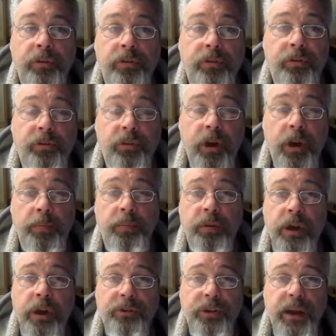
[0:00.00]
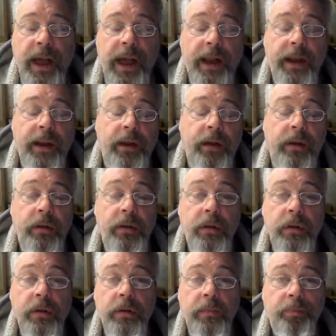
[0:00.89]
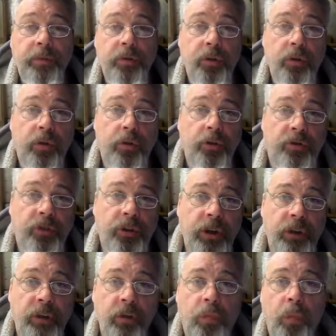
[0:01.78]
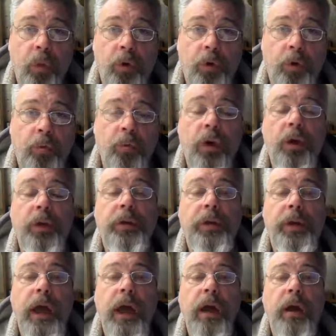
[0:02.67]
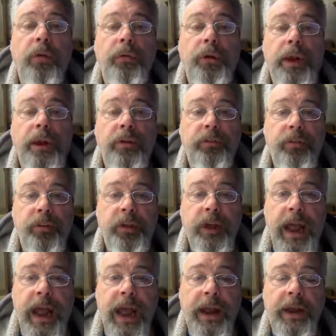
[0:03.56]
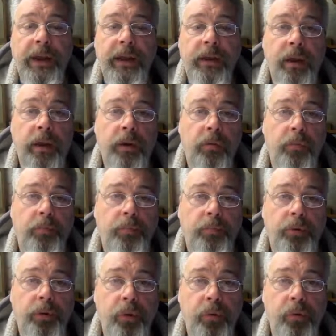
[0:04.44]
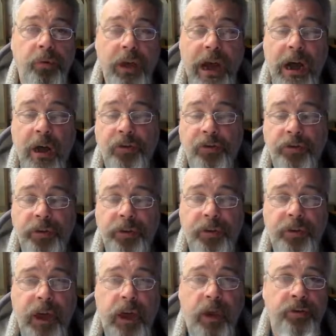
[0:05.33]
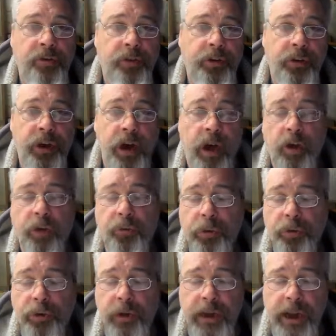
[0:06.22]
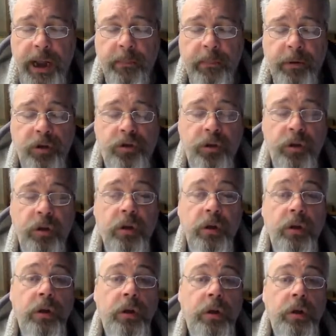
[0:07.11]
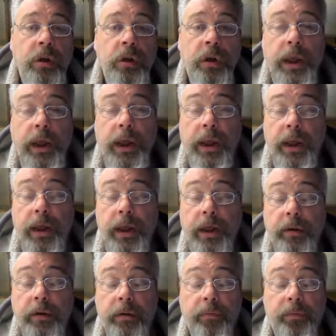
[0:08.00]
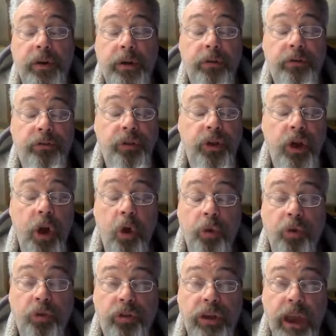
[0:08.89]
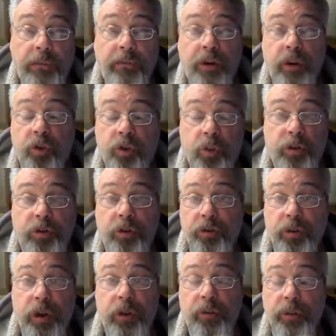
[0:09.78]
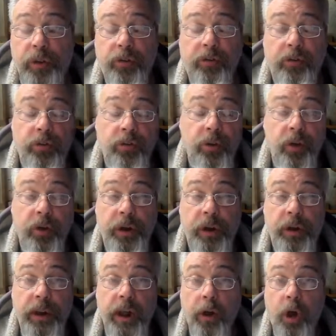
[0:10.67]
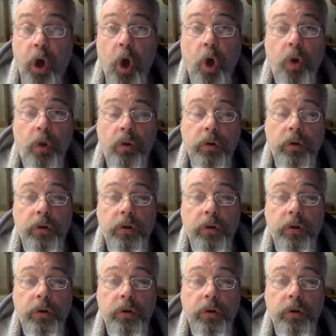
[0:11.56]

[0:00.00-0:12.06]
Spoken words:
This is an upstairs attic. You'll see the water run down into the attic. It'll do thousands and thousands of dollars worth of damage, and there's no safety switches on this unit at all.